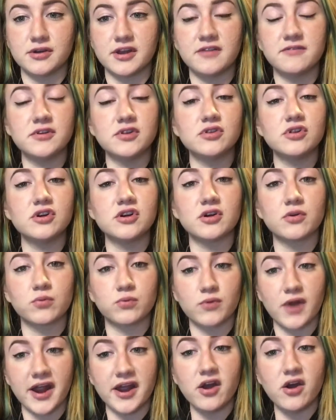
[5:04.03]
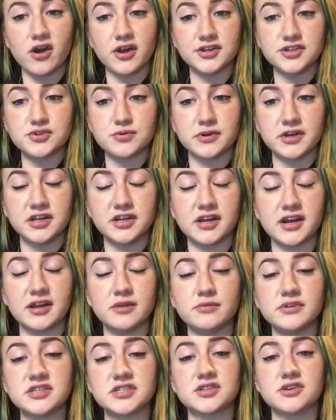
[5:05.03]
you look right on 29,
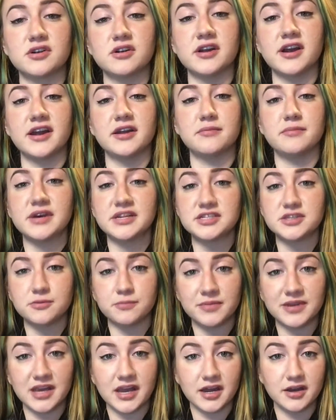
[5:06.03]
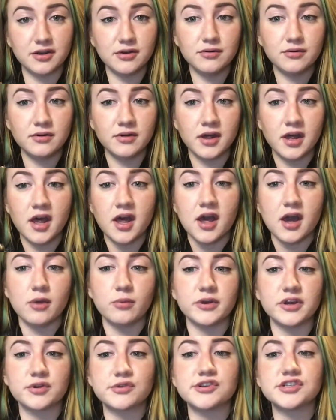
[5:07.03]
we start at a mezzo piano,
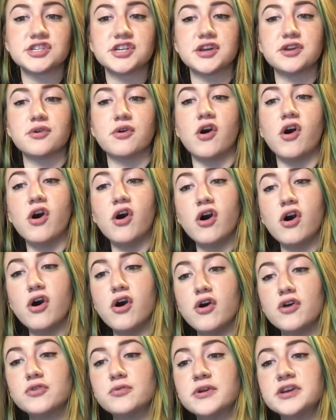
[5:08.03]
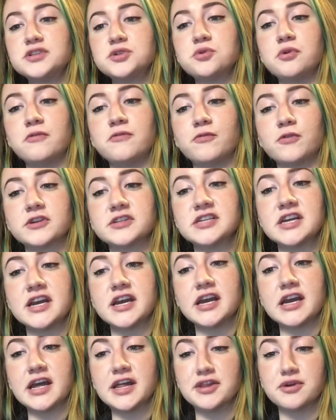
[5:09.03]
we crescendo all the way to a
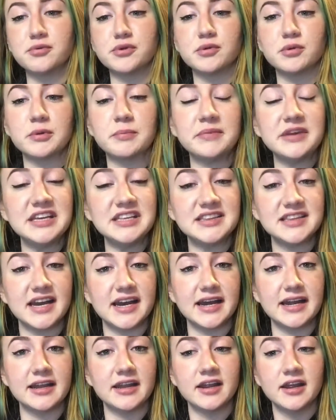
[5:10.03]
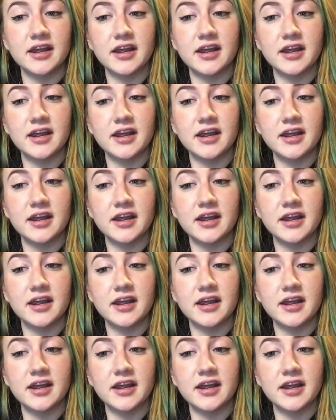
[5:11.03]
forte, and then we repeat that.